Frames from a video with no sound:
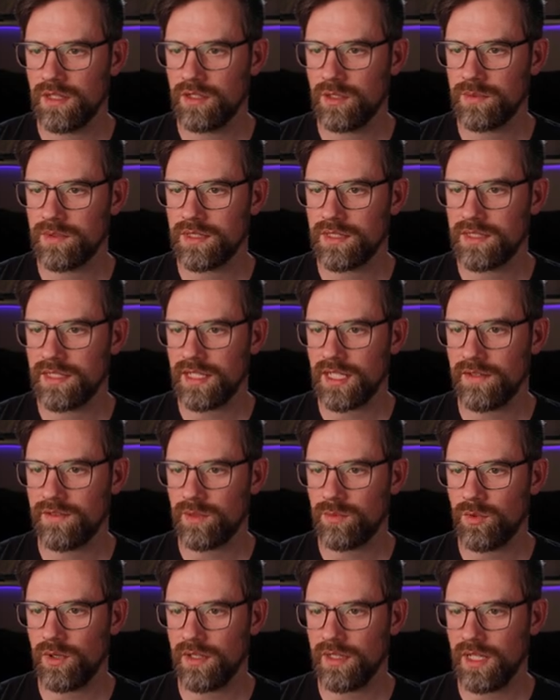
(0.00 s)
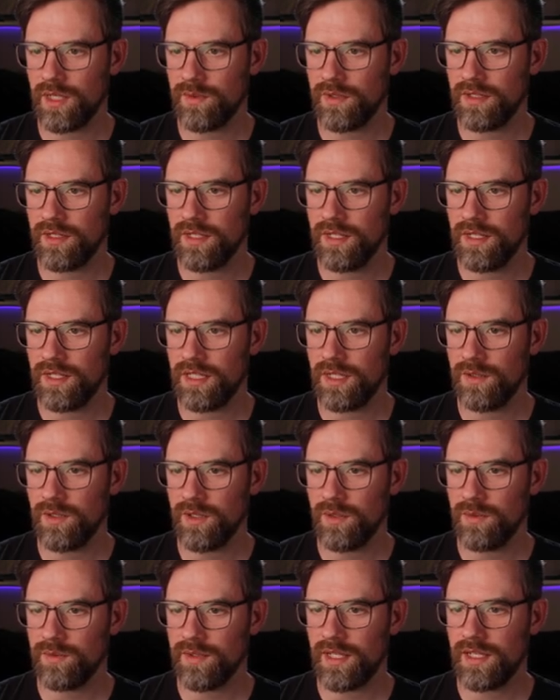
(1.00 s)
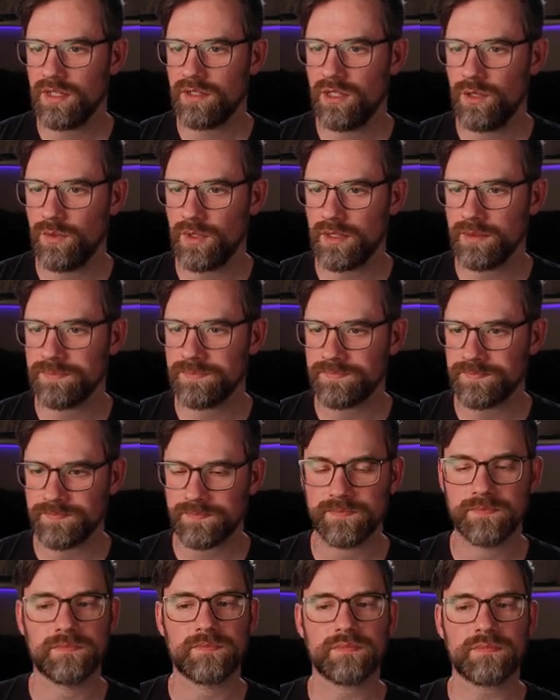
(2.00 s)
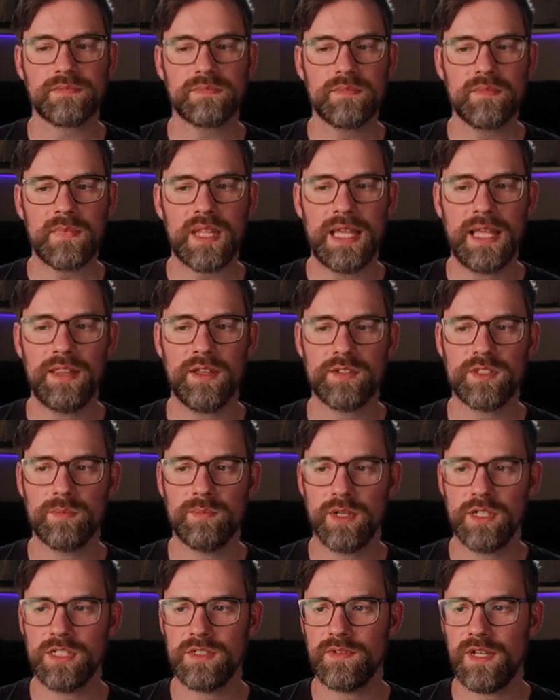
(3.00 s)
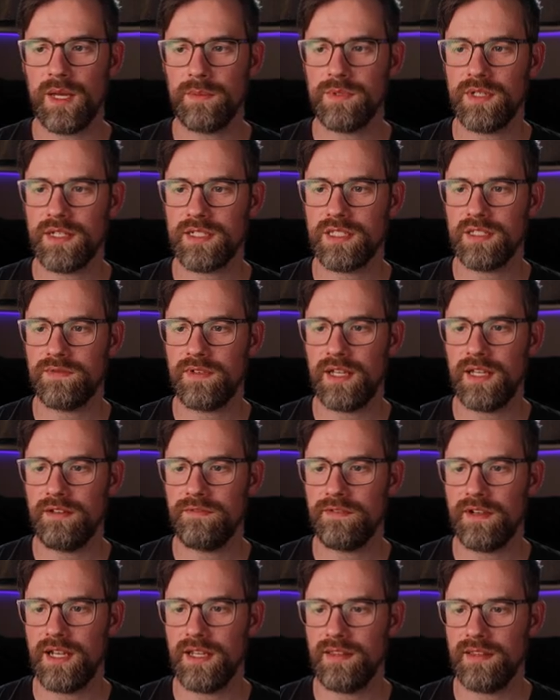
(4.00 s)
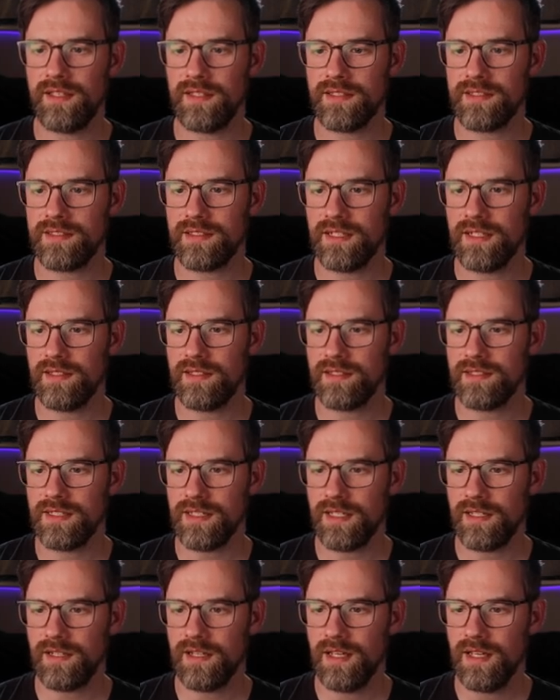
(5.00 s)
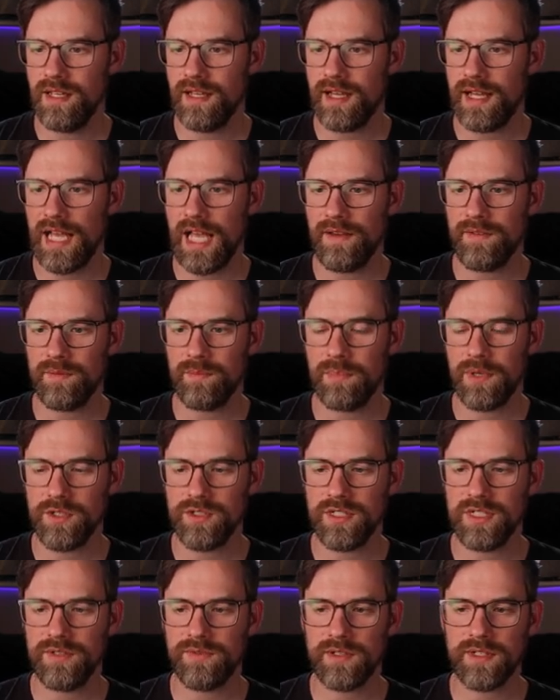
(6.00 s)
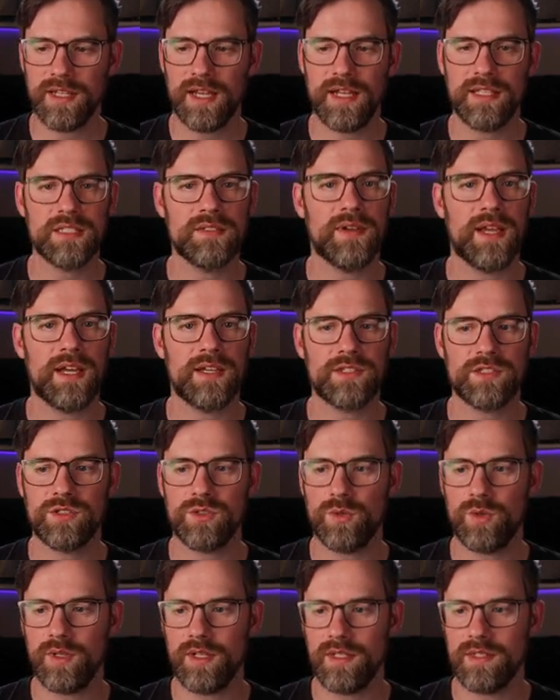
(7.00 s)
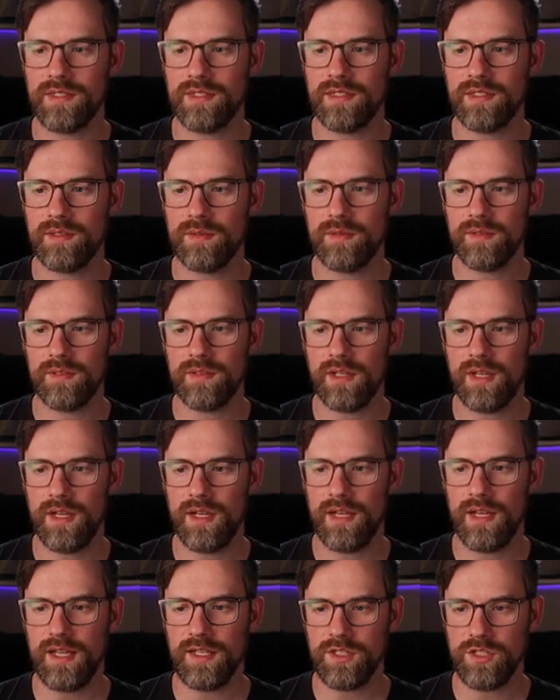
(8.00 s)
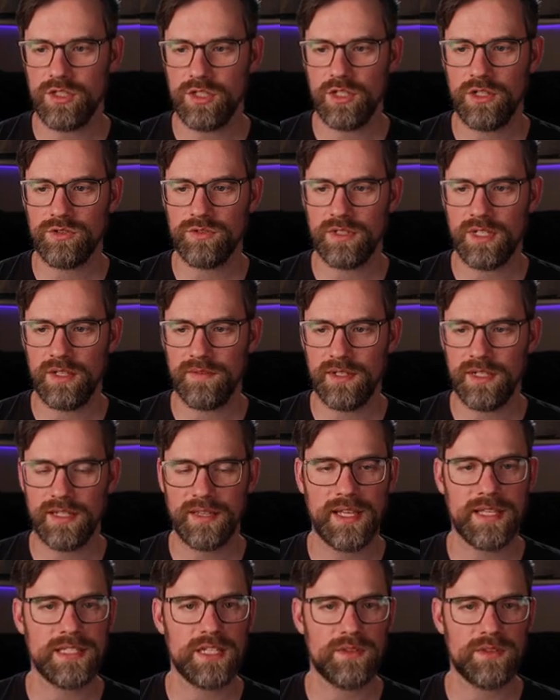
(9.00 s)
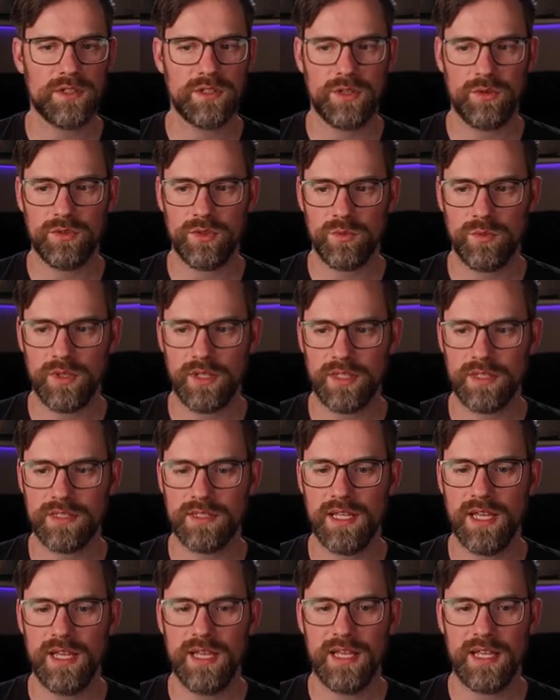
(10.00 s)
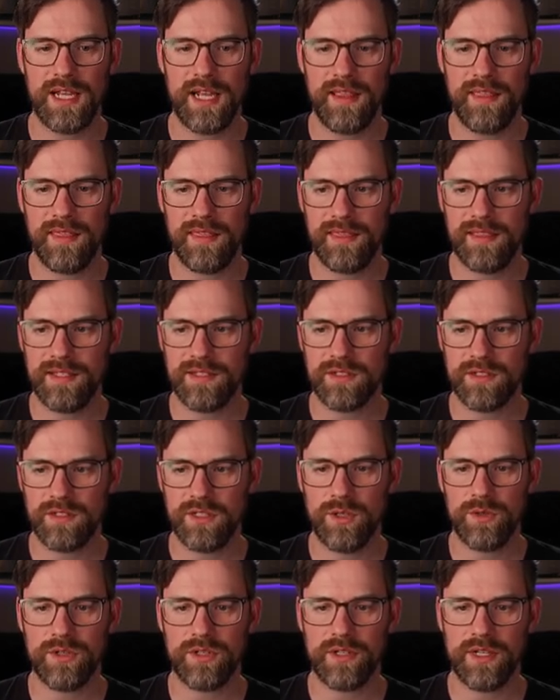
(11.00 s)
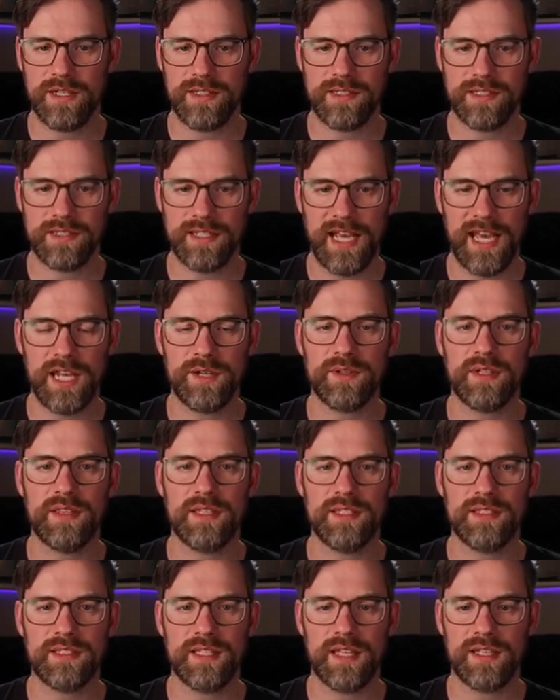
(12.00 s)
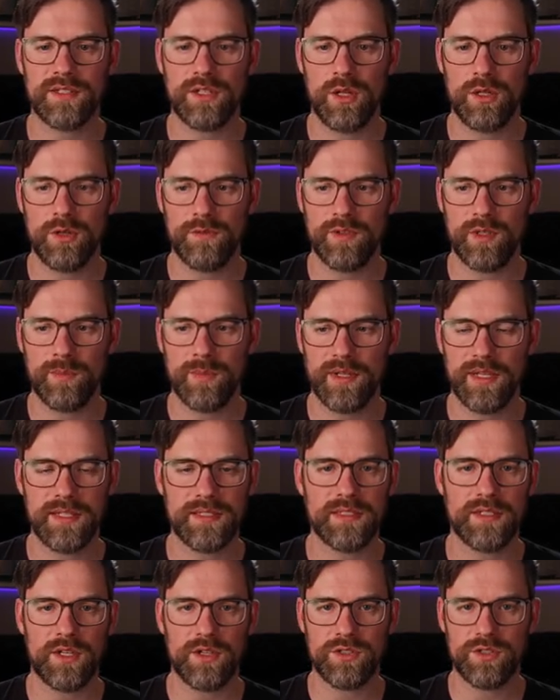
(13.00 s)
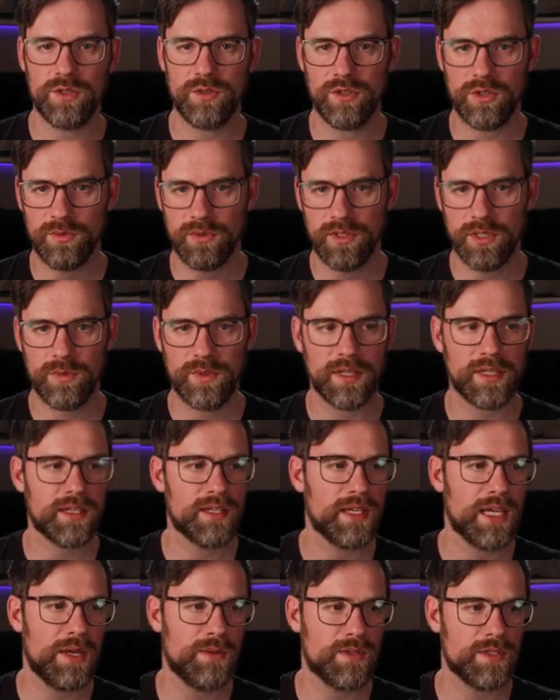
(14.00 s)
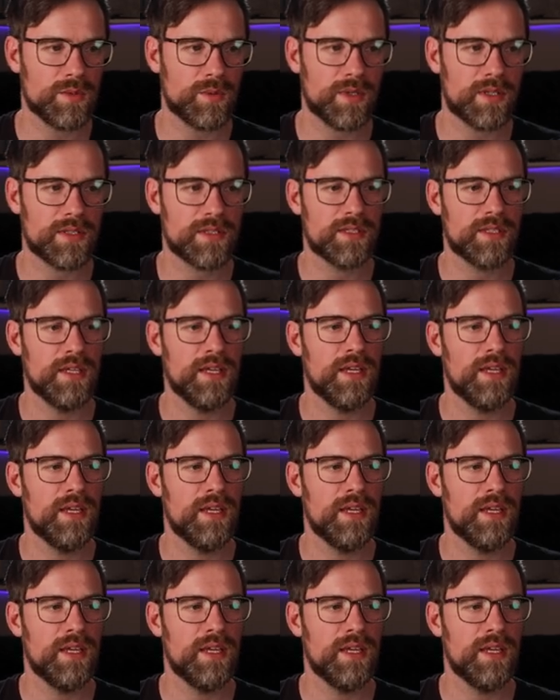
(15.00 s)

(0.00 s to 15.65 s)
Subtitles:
Oops, let's take off the point light one. There we go, got a cloner. And there's a bunch of objects. If I find this in the scene, I have a bunch of different kinds of asteroids as children of it, and that's how the cloner works. And this cloner is scattering these things all over the place. And I'll show you really quick how this works.